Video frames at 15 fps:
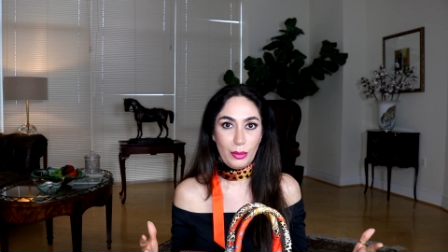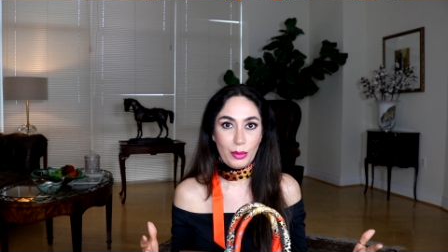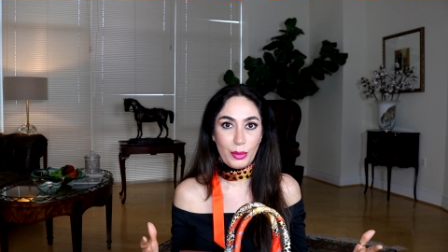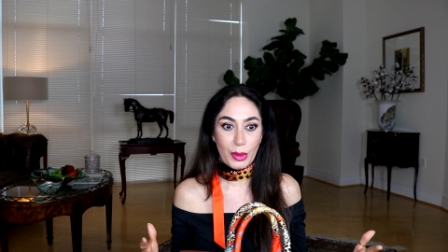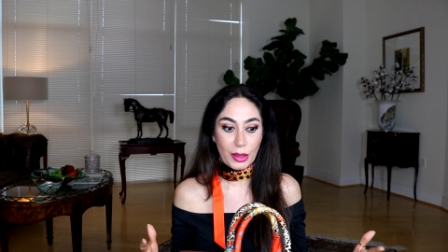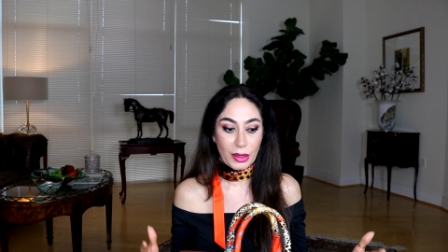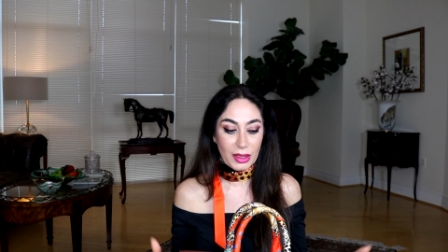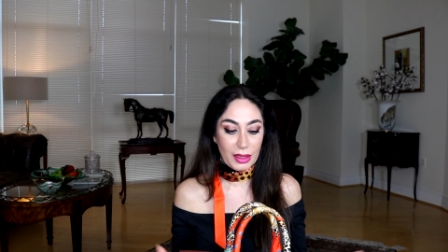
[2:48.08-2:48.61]

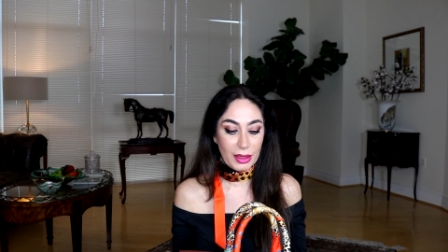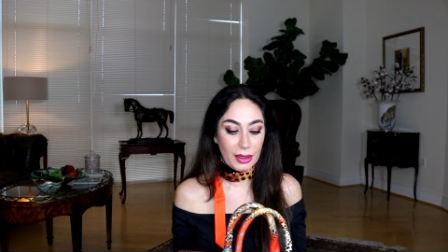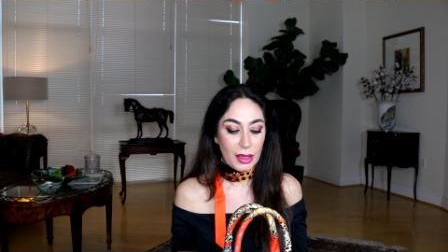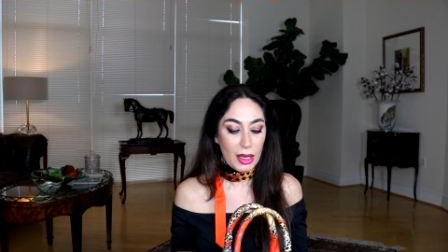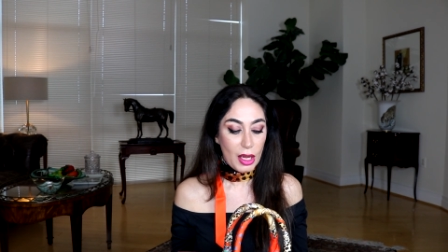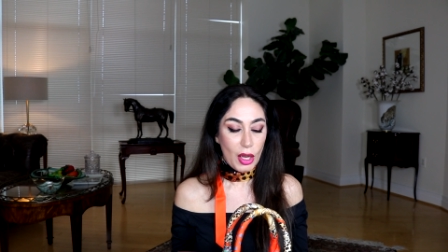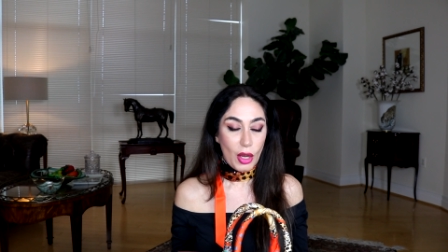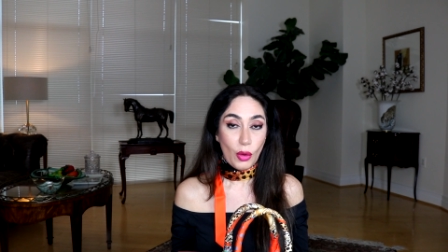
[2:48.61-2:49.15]
Birkin
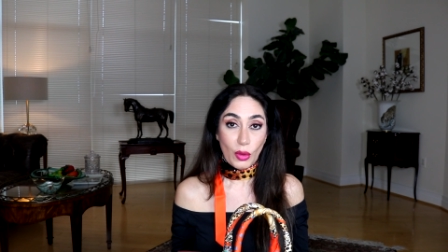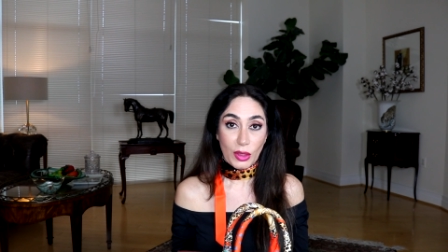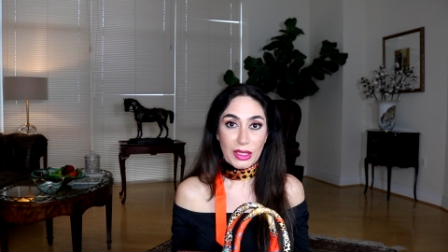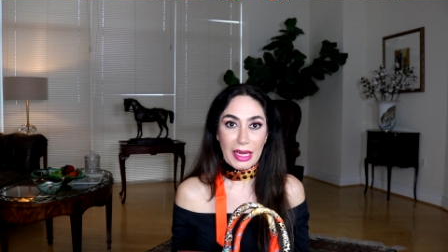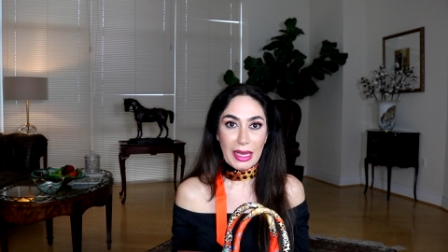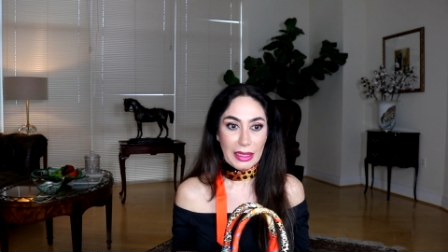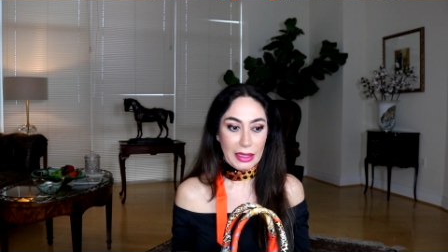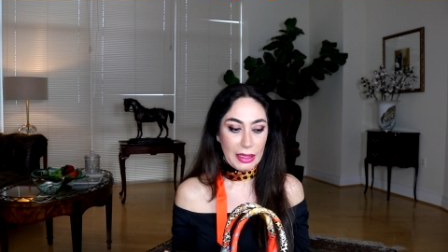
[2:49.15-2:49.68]
or
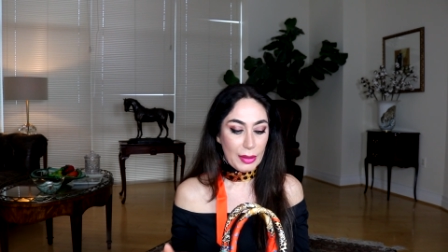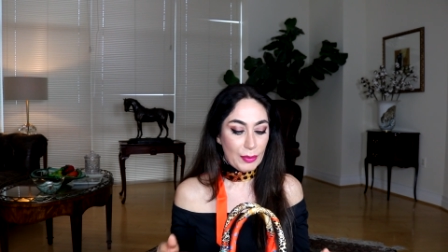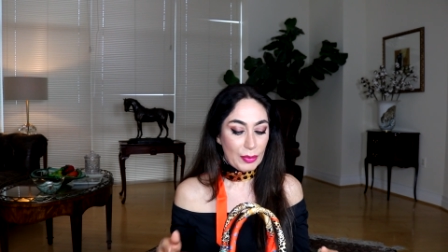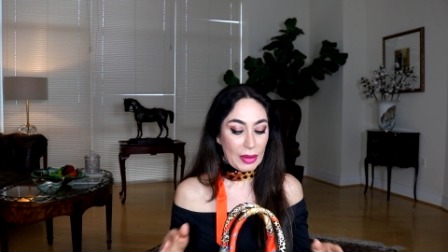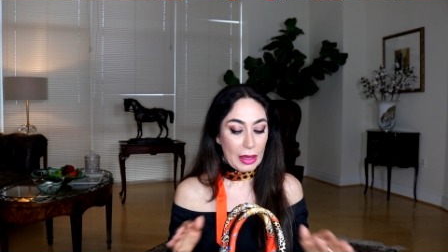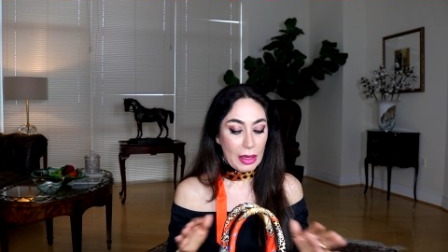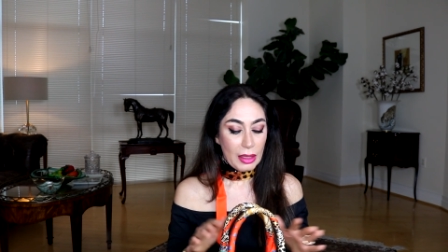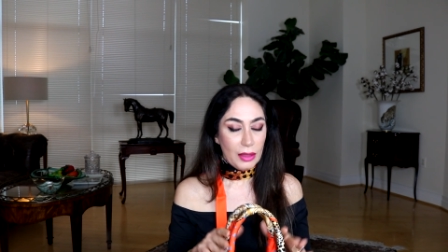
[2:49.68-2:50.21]
Kelly.
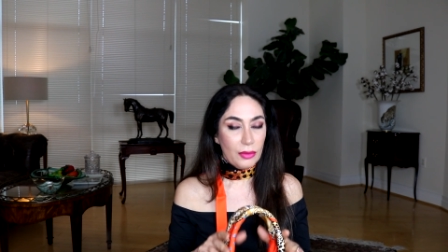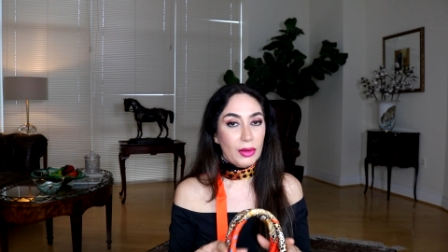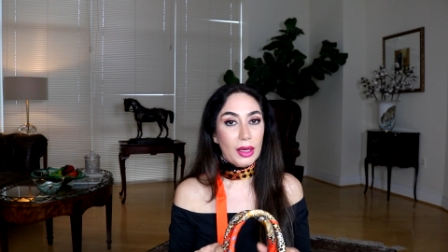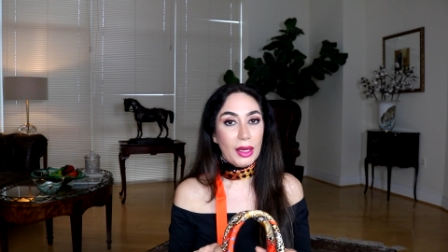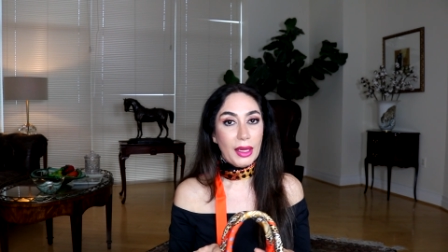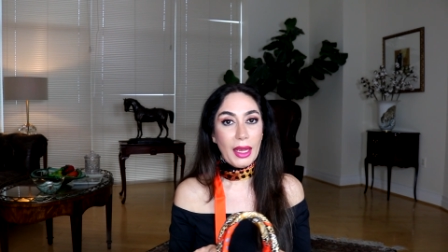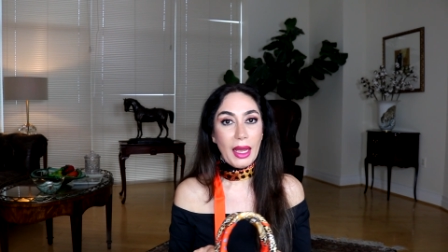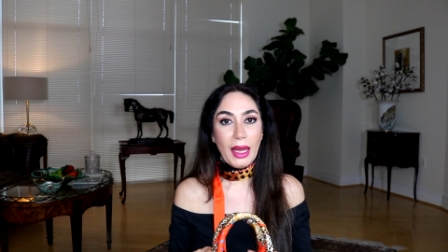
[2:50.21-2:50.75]
Even
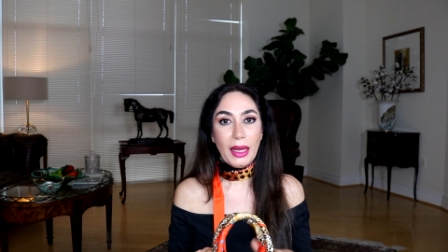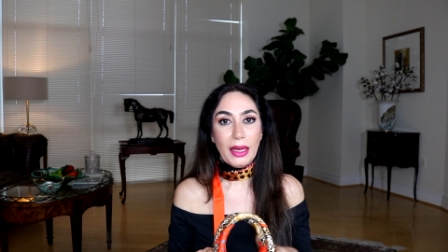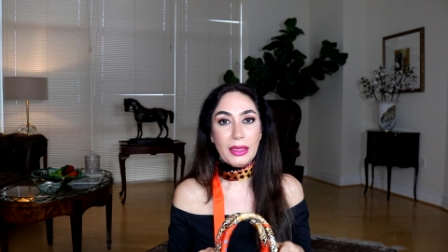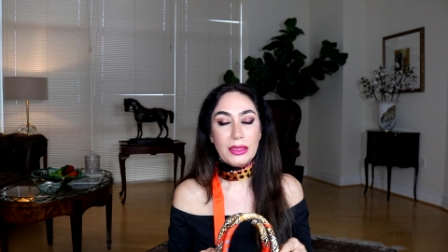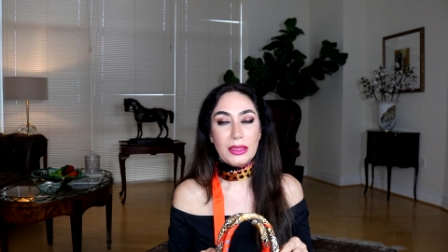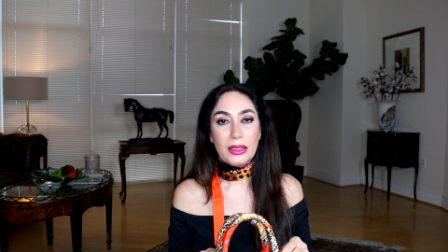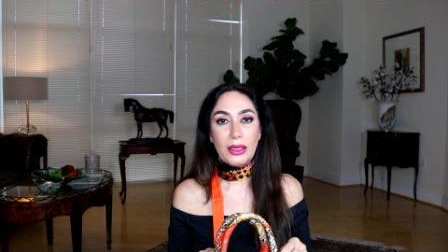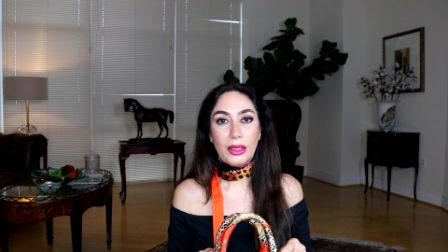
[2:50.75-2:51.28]
I
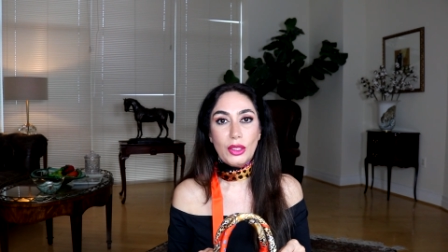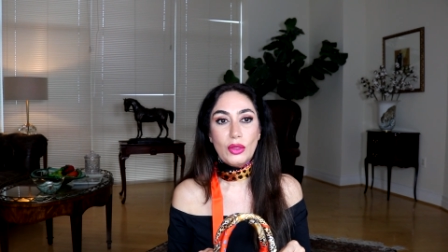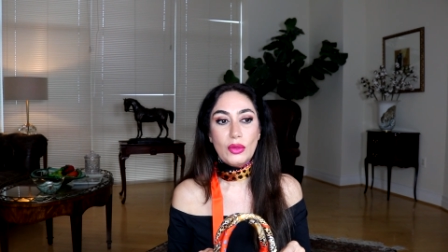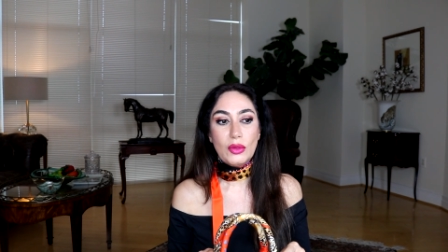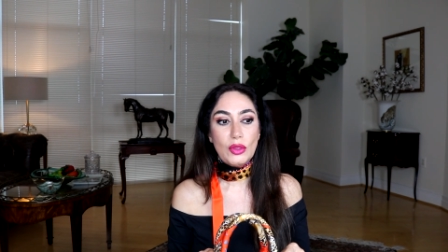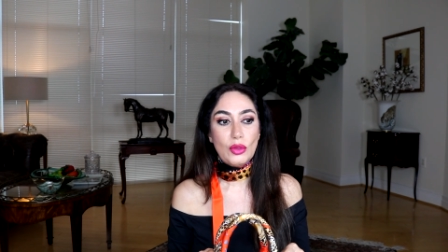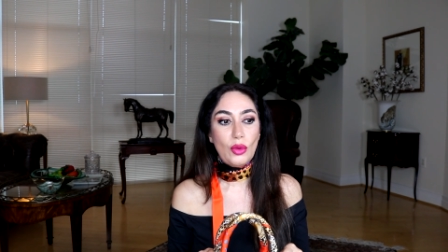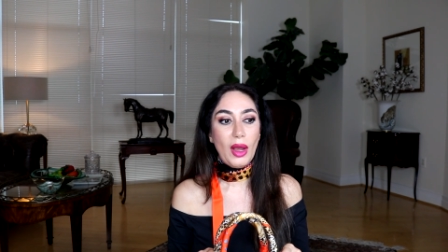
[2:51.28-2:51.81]
had, I
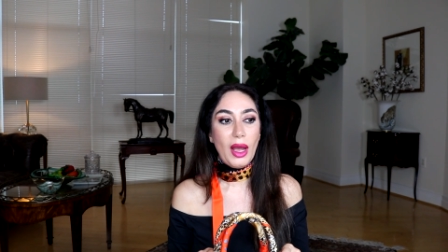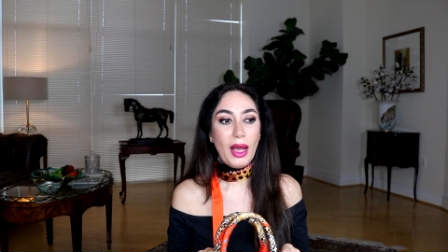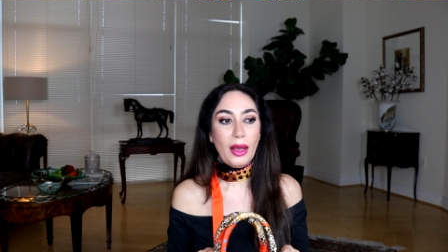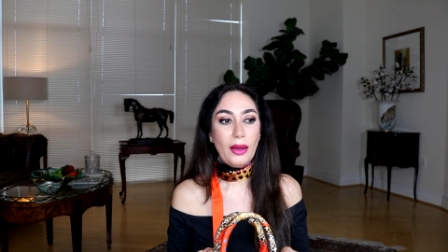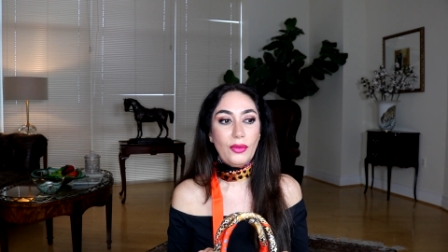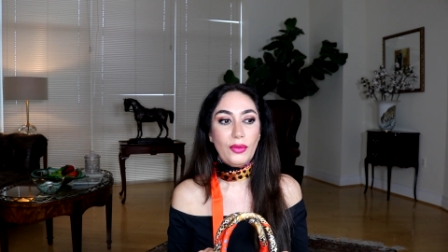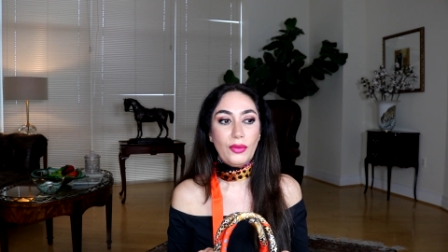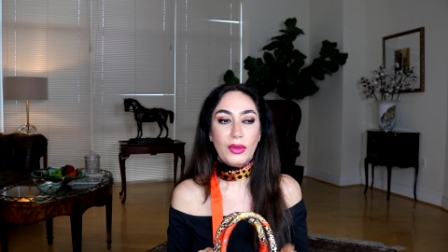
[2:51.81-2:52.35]
used to
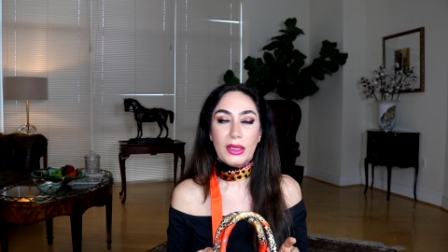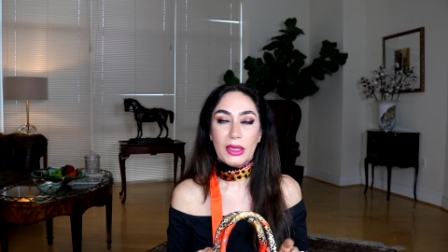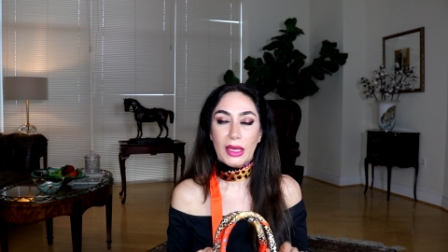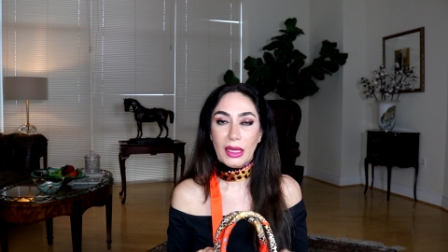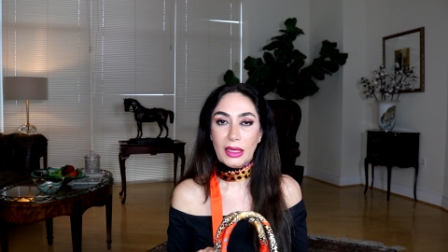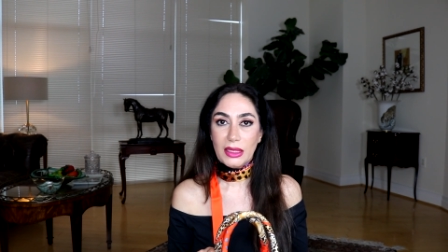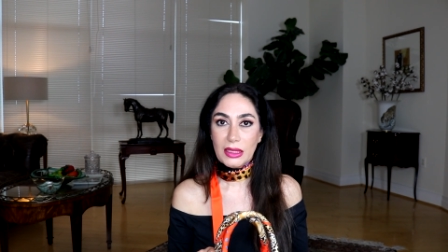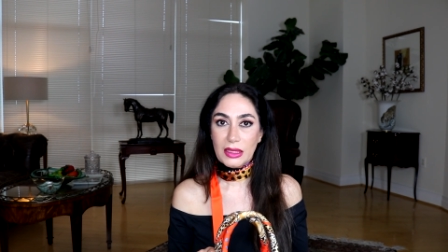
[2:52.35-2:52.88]
have
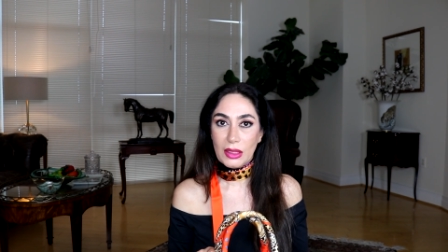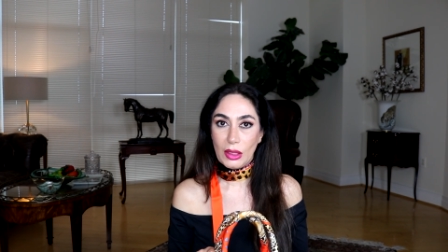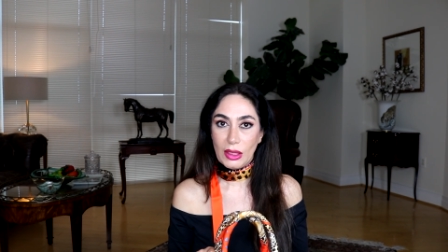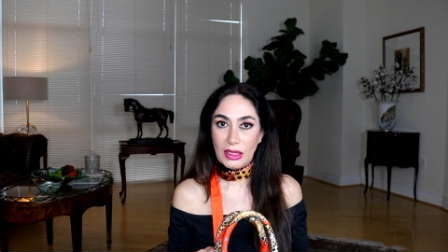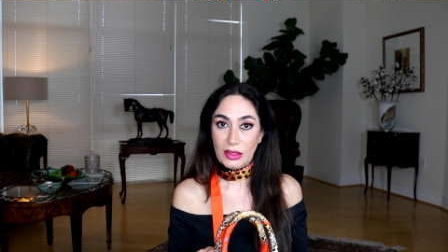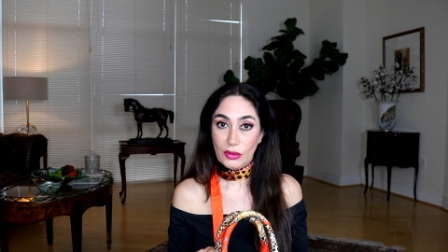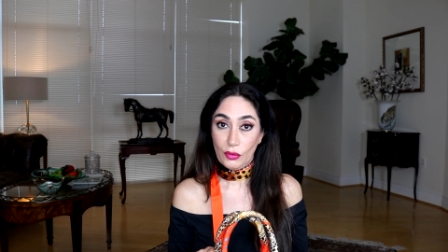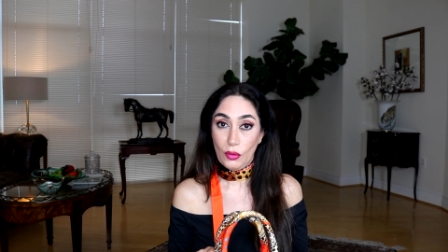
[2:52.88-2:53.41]
Kelly
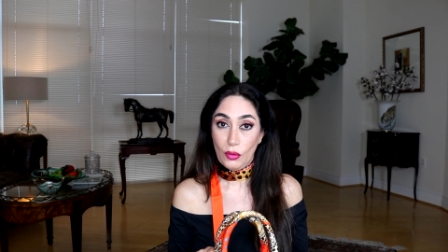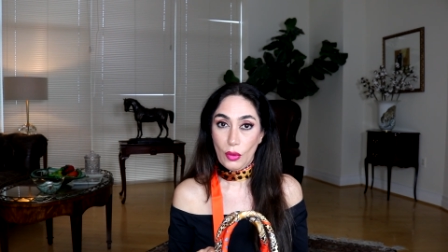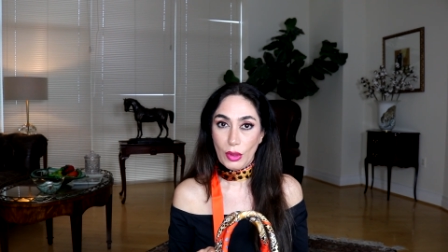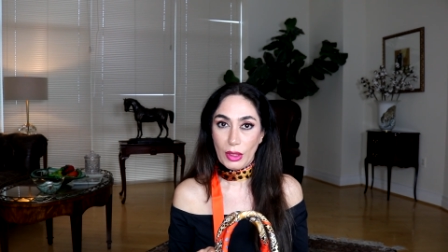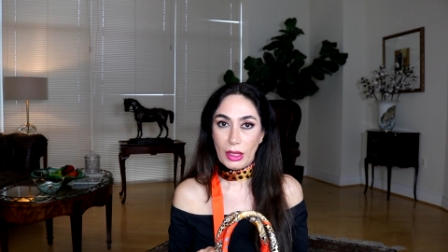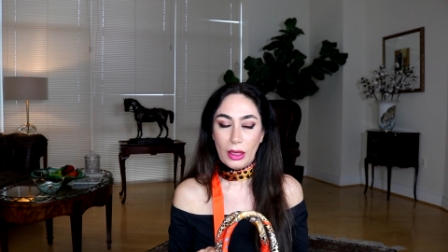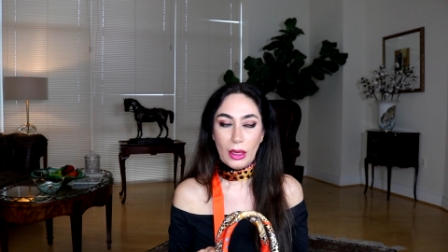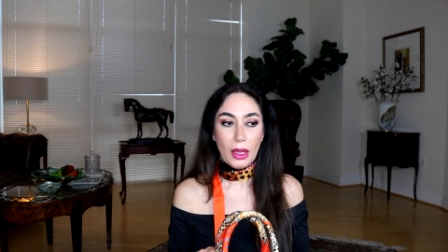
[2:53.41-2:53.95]
size
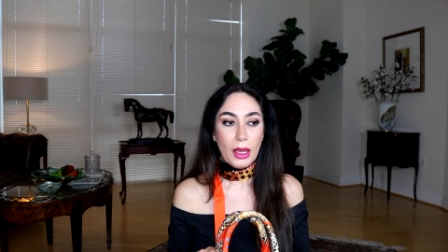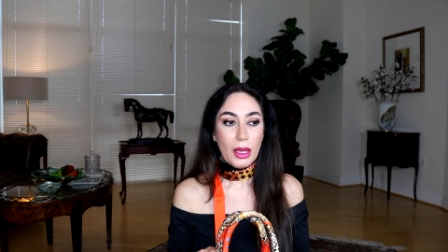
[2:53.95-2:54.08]
40,